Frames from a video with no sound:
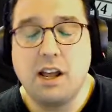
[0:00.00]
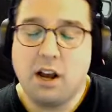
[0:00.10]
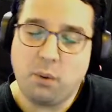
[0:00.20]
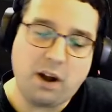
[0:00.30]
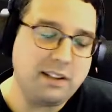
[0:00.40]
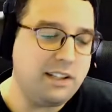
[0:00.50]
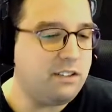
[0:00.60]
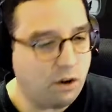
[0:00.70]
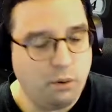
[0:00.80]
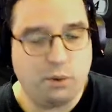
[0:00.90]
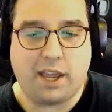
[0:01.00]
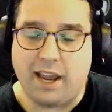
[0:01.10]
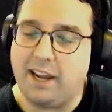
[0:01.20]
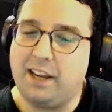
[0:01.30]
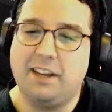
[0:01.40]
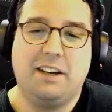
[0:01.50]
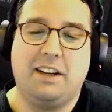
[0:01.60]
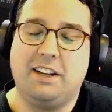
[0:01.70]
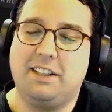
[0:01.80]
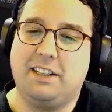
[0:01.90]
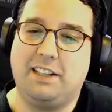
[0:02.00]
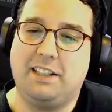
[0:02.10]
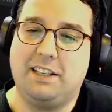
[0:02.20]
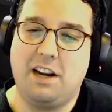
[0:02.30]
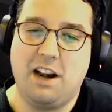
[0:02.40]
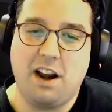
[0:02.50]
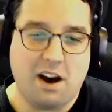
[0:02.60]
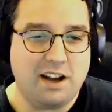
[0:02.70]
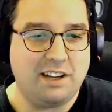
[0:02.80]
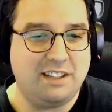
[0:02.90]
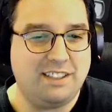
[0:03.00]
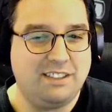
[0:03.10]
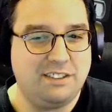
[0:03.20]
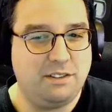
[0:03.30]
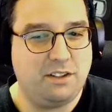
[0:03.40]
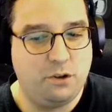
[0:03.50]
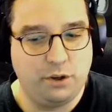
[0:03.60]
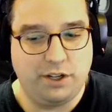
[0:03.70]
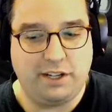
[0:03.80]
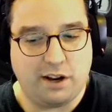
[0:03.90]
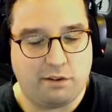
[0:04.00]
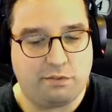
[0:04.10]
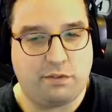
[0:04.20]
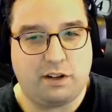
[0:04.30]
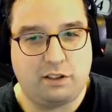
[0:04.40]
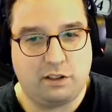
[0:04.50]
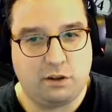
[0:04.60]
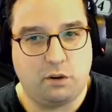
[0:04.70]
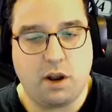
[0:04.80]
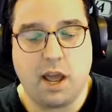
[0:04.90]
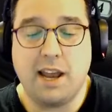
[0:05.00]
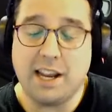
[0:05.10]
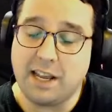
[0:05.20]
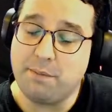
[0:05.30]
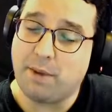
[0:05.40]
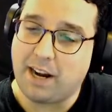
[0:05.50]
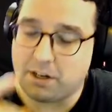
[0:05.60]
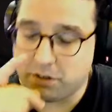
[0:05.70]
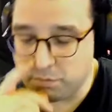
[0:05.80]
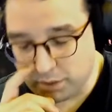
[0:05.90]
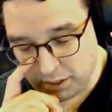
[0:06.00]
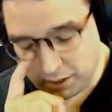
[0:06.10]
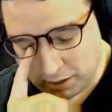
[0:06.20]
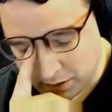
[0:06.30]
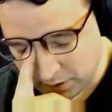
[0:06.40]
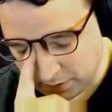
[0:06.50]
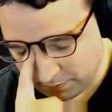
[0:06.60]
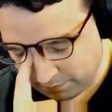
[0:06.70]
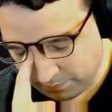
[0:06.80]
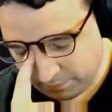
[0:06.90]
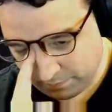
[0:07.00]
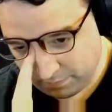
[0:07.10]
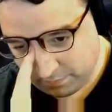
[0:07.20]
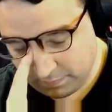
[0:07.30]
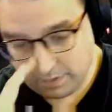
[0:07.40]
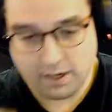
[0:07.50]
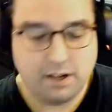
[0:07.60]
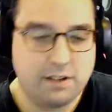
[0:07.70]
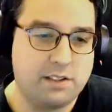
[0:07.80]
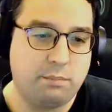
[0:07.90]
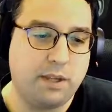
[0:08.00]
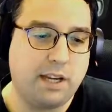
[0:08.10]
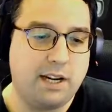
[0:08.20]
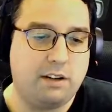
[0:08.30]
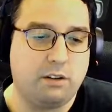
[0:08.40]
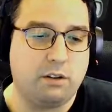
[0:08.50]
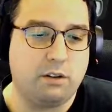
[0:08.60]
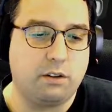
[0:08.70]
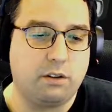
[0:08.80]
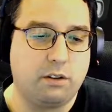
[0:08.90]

Huatley's okay. Not good enough alone. And it might actually be something I need to look into.